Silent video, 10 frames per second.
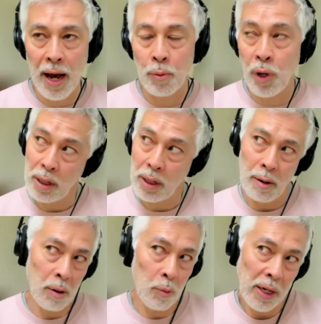Yeah,
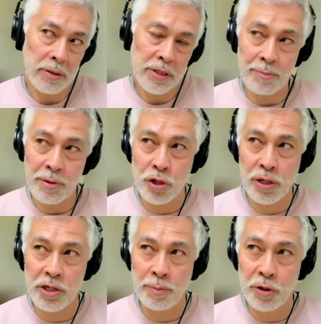well, sometimes
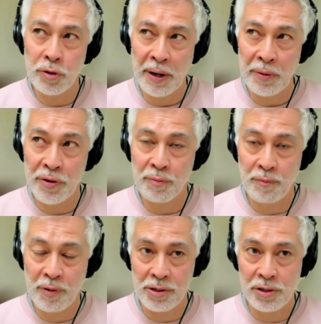you need to do both
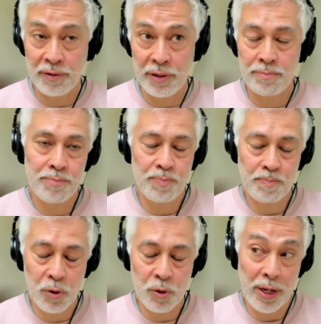relatively
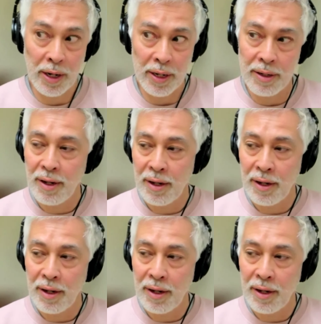quickly.